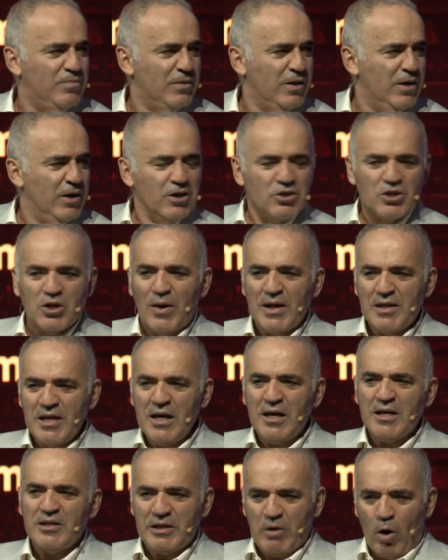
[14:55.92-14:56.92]
So I
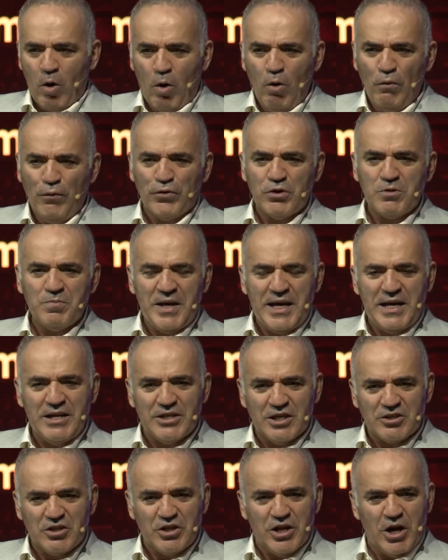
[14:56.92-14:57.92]
think it offered me
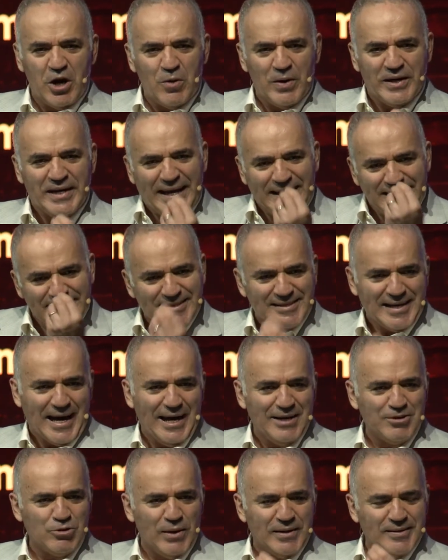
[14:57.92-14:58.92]
just, an
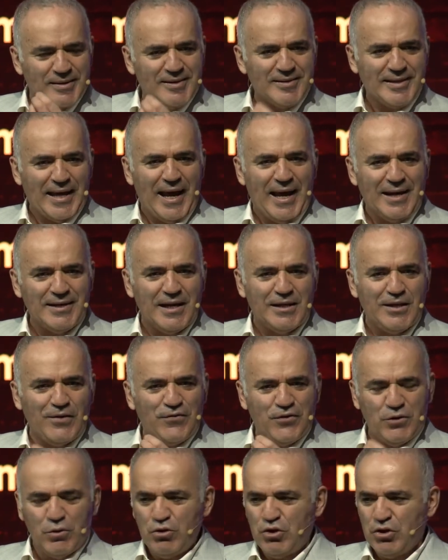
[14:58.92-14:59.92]
insight to understand that the
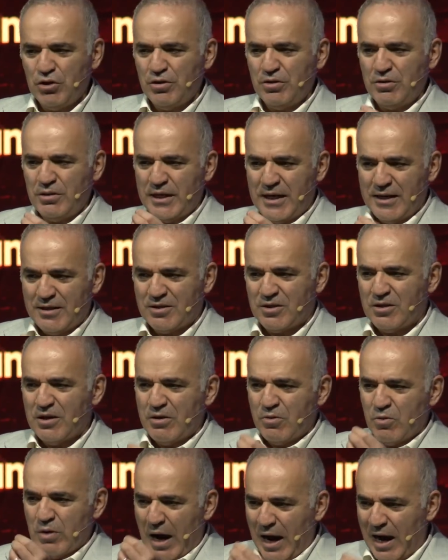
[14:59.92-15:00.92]
future is
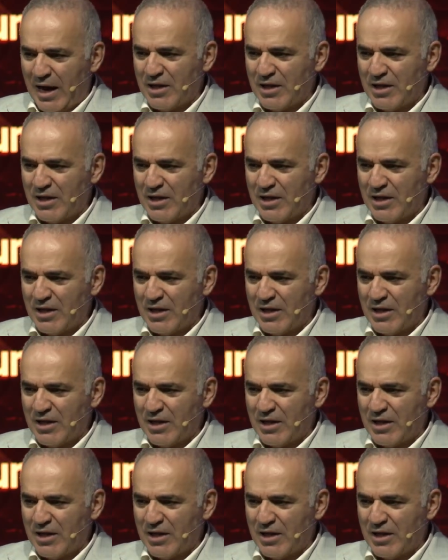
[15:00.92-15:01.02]
us